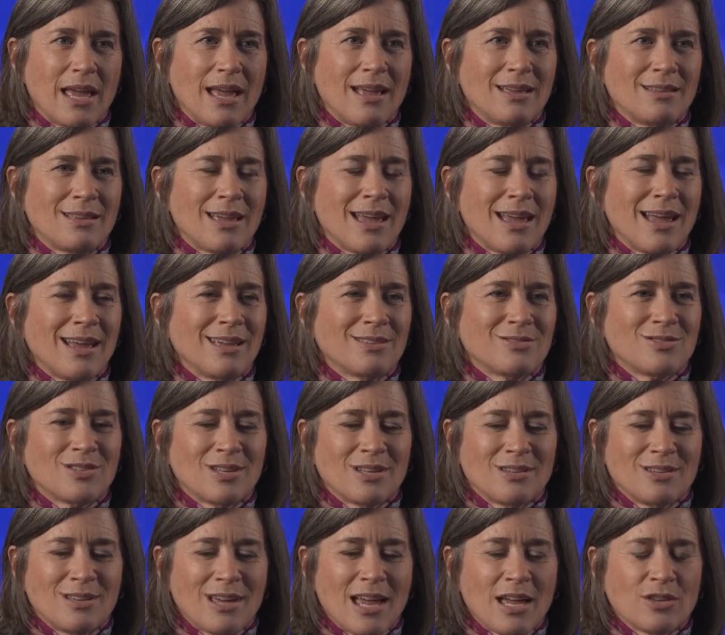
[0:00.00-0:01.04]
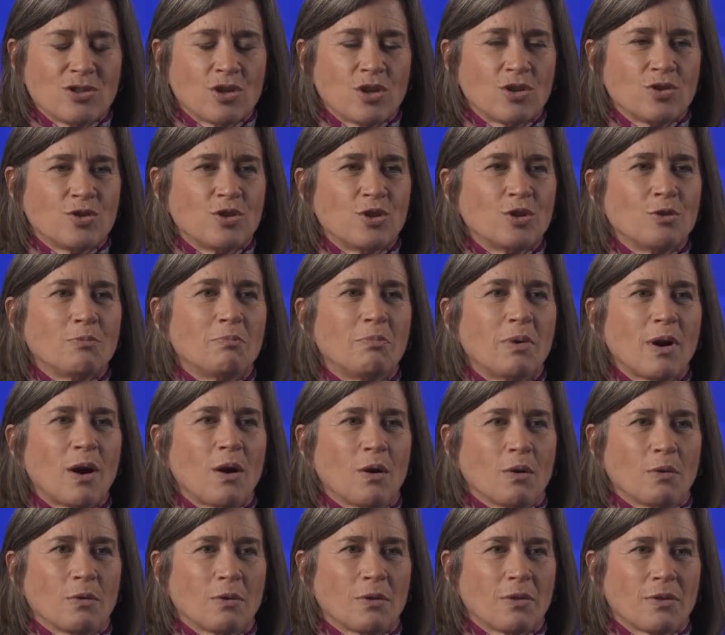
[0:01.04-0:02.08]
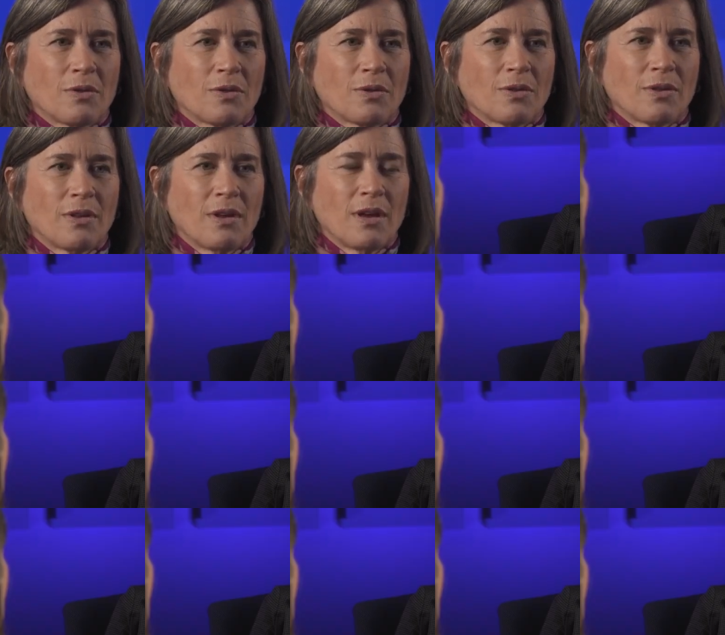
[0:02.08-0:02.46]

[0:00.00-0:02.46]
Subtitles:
And to do both.